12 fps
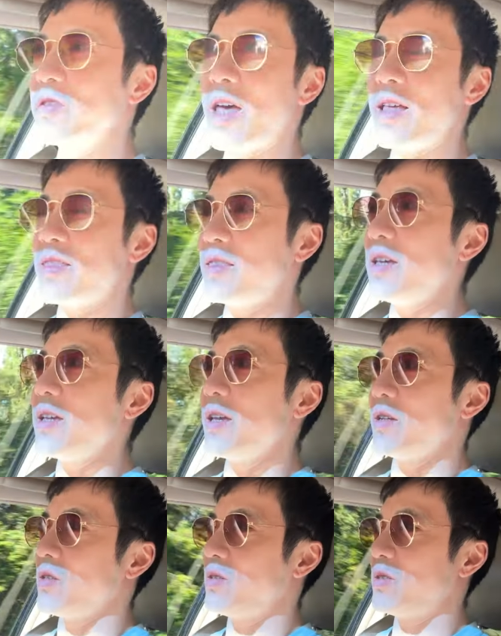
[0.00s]
that thing
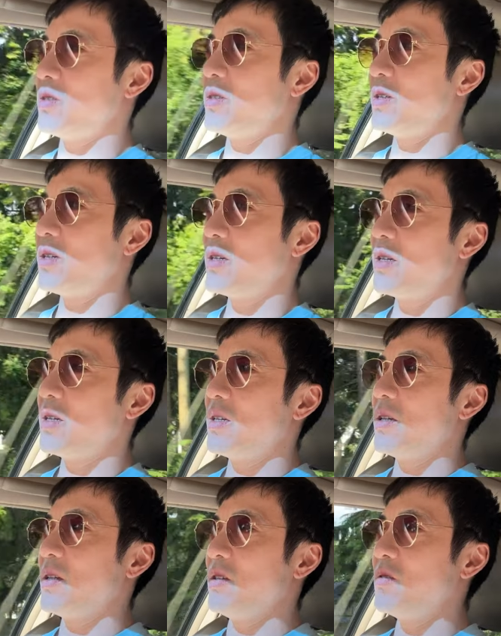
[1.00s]
is.
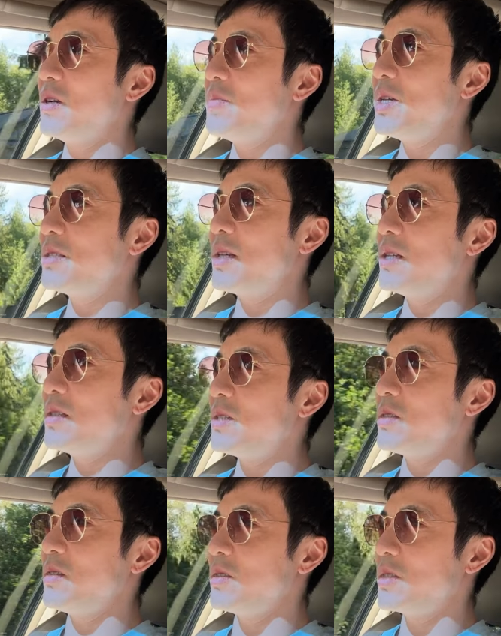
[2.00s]
You want to be a
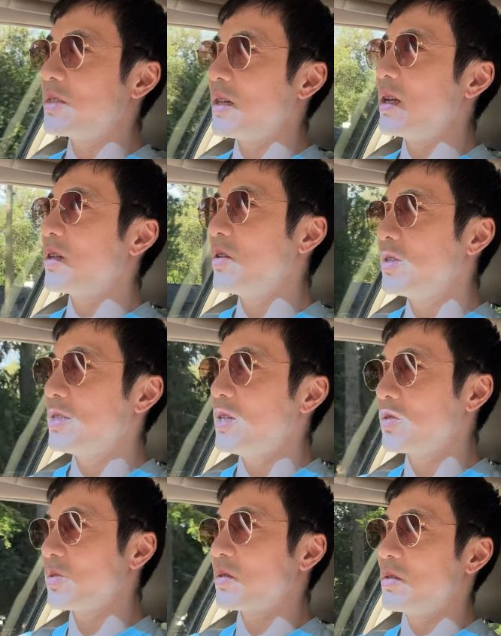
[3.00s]
dentist? You just got to go to
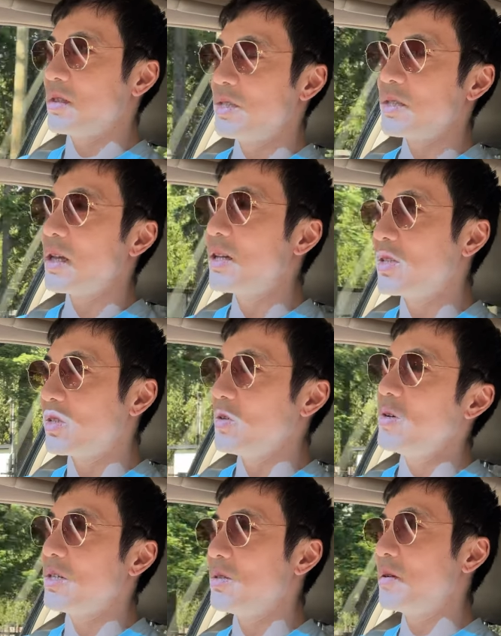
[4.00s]
dental school. You just got to
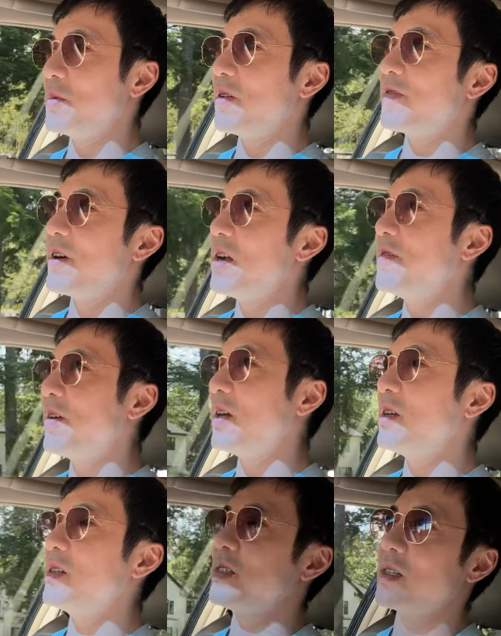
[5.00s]
do it. You want to be a
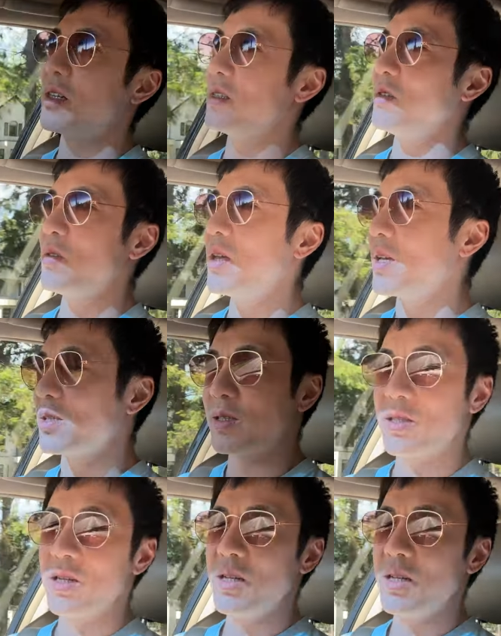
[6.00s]
firefighter? You got to do this.